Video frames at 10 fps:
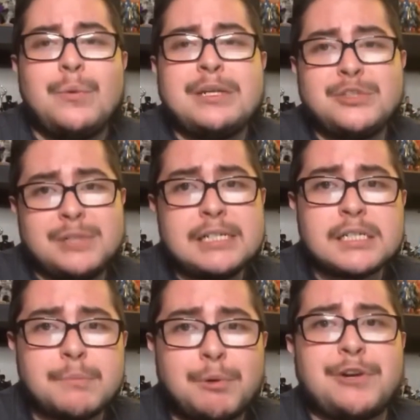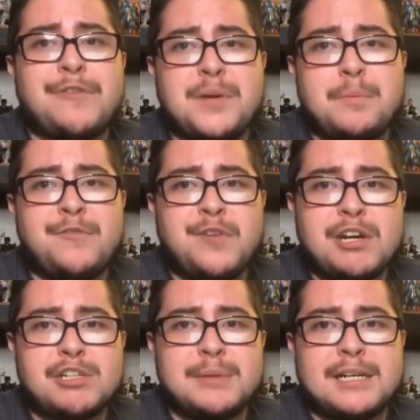We do need to support our female
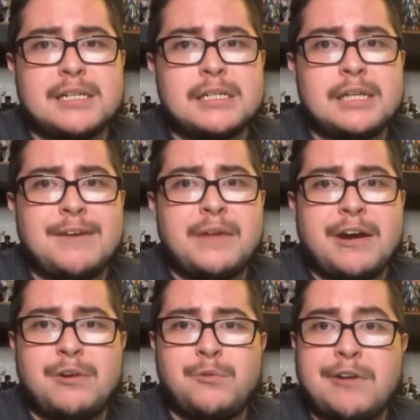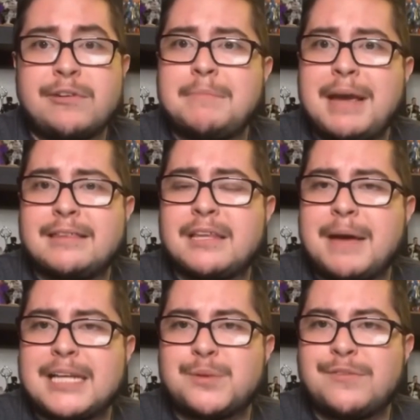figures because they very rarely make
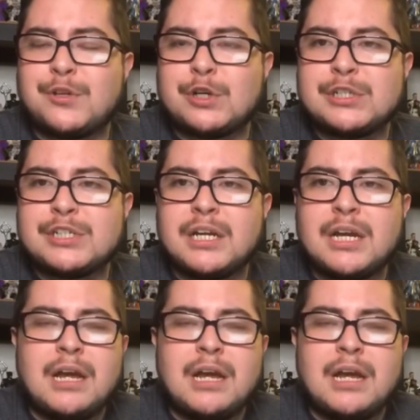them, as we've learned.